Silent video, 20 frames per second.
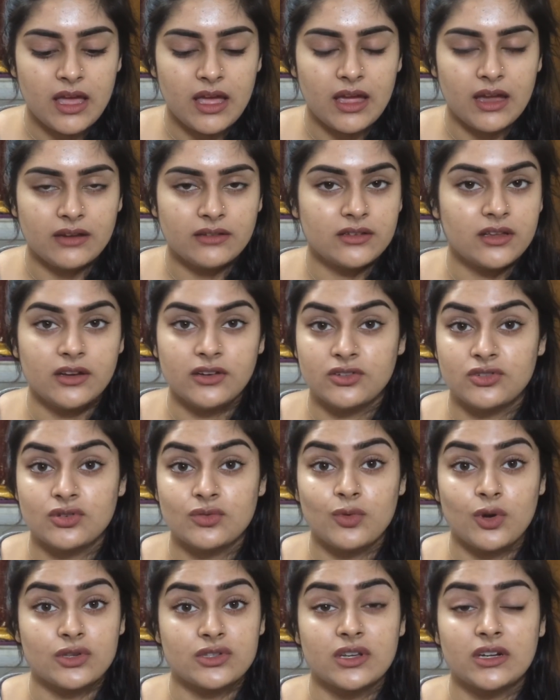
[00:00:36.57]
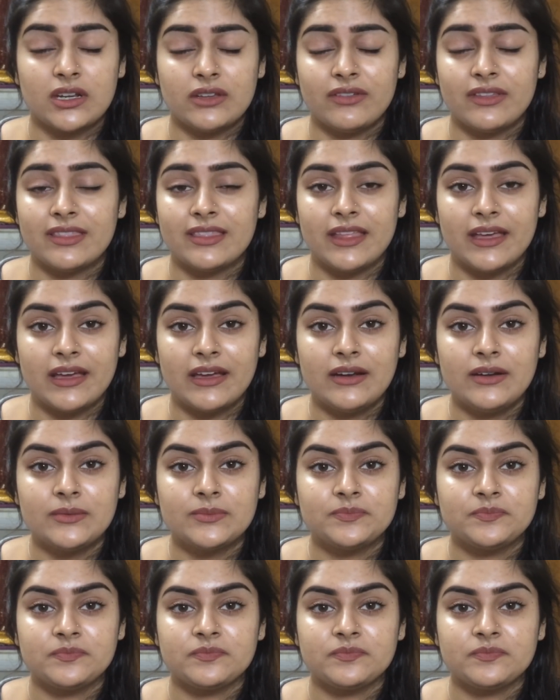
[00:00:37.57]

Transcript: and the intro wasn't even there.